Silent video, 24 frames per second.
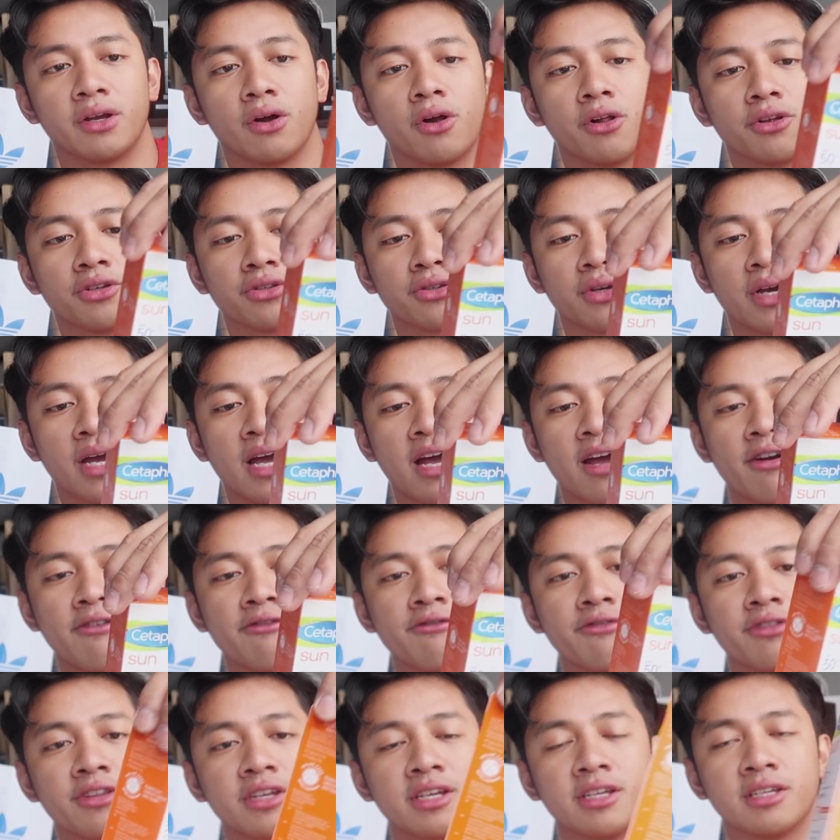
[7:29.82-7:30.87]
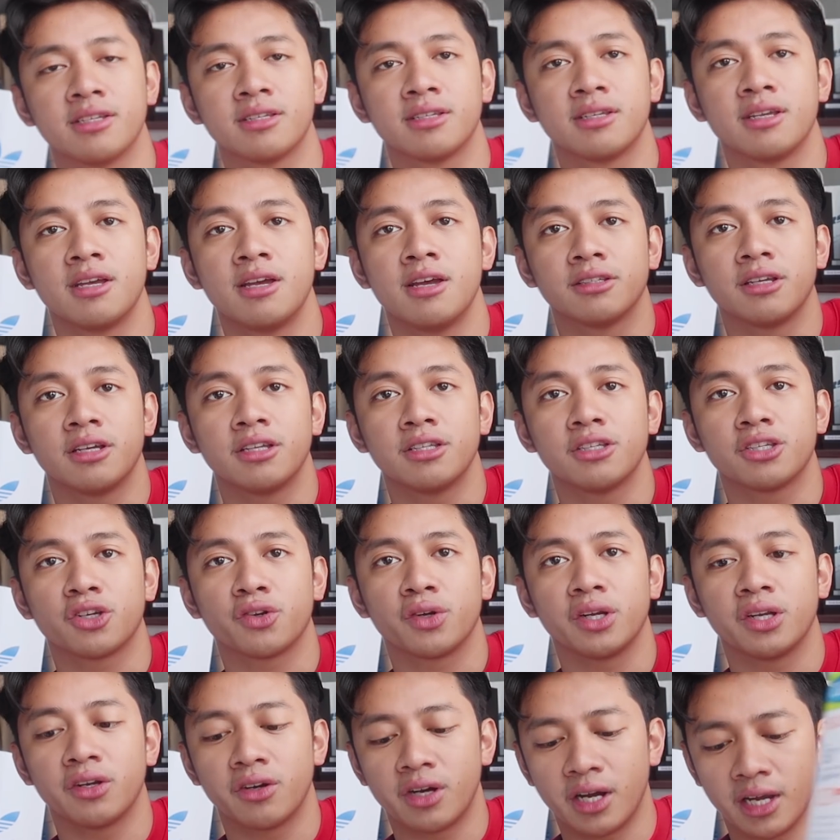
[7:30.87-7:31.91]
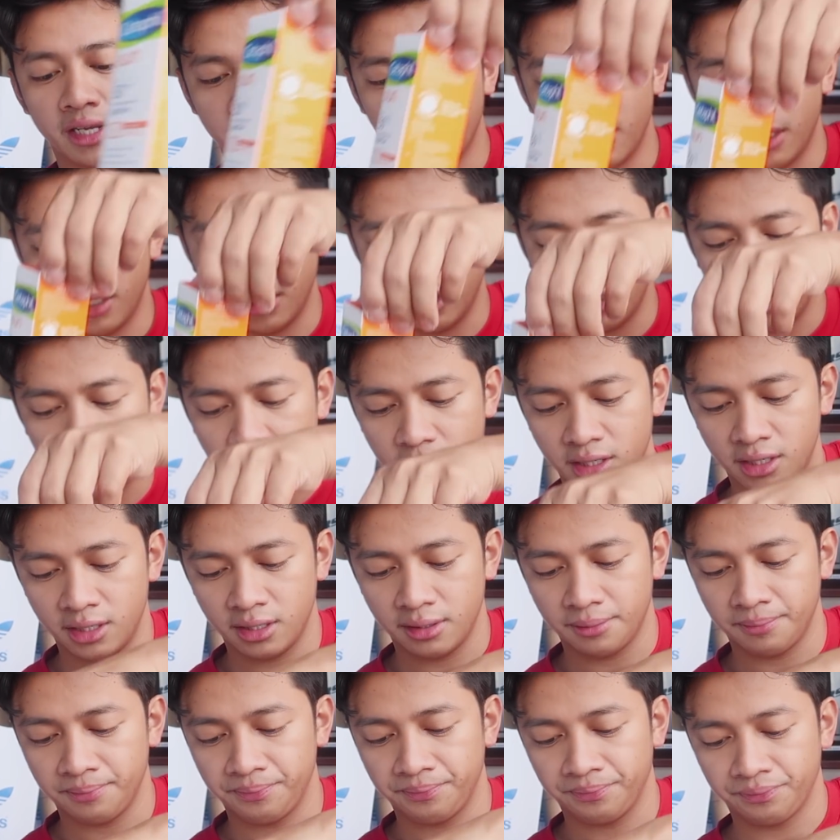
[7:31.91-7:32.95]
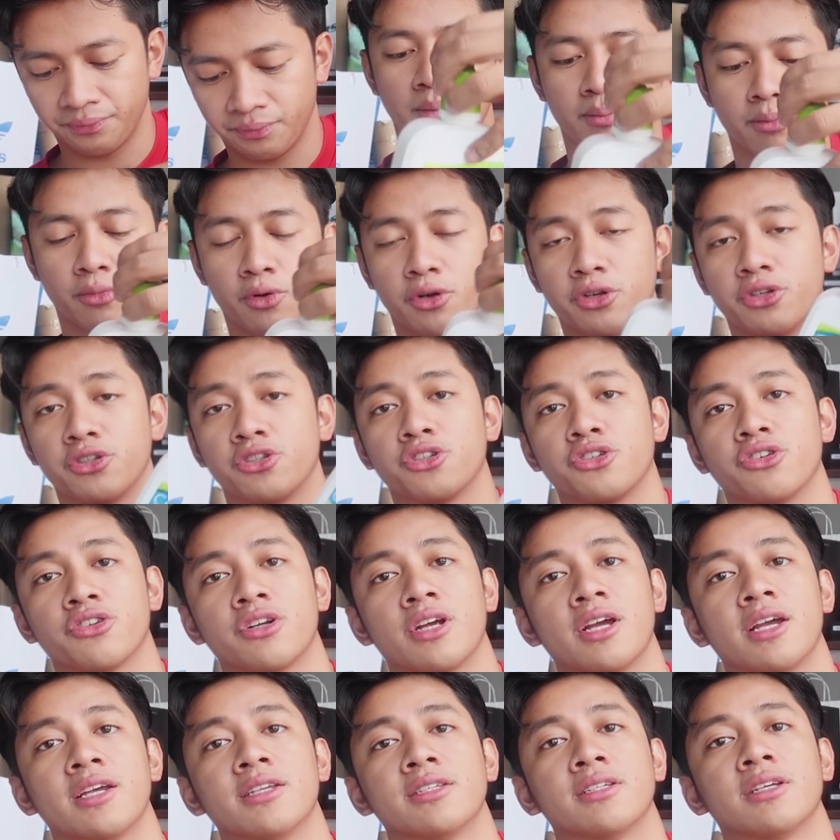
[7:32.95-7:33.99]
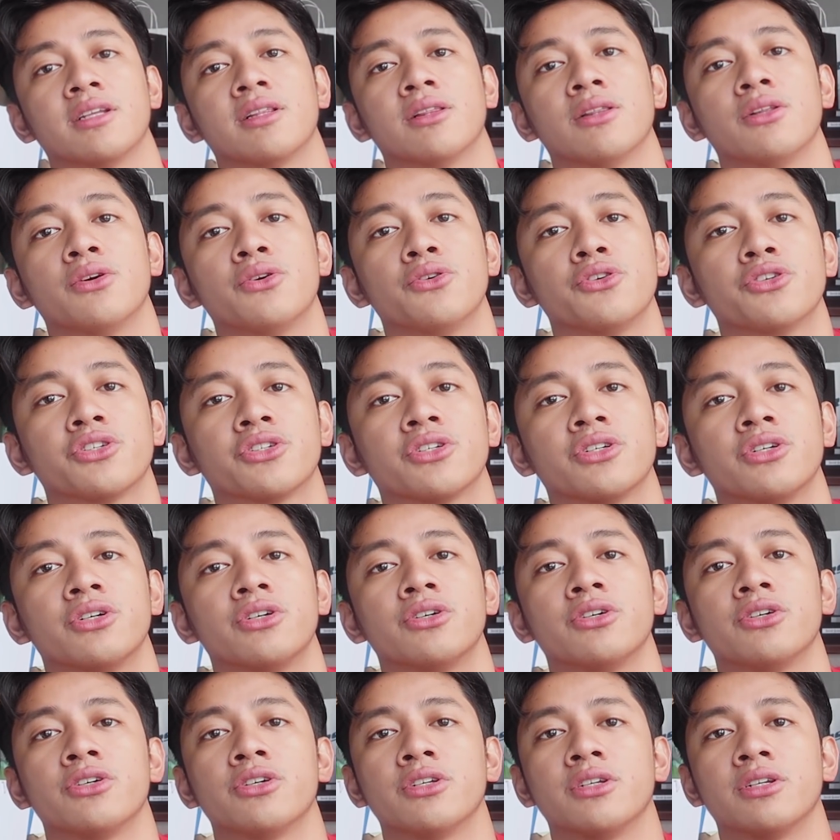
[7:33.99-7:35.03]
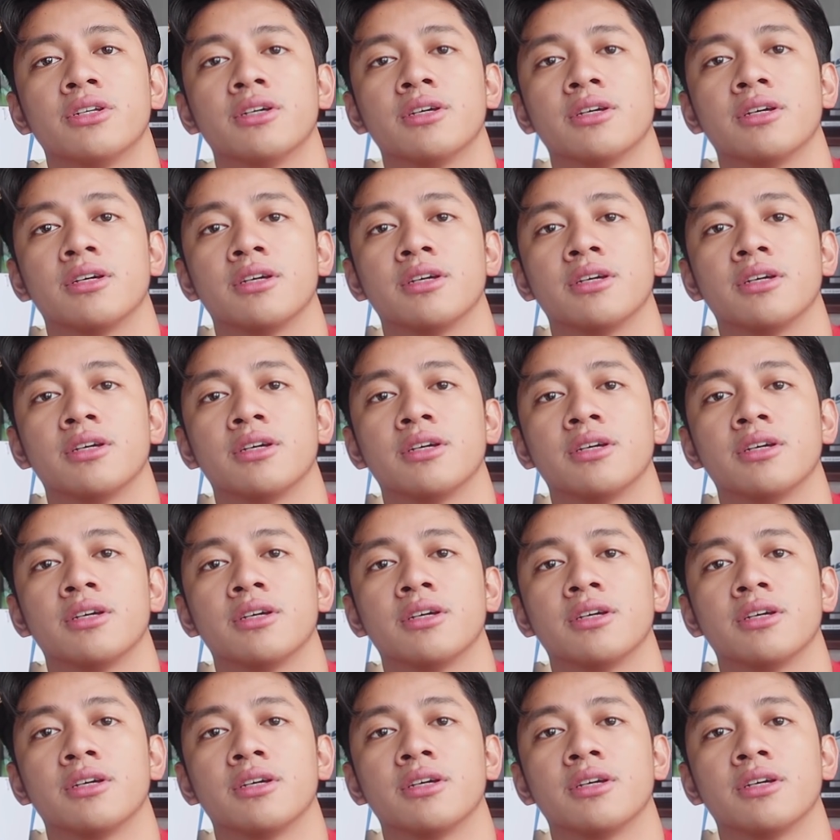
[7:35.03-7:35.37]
They also have this sunscreen right here, a moisturizing lotion,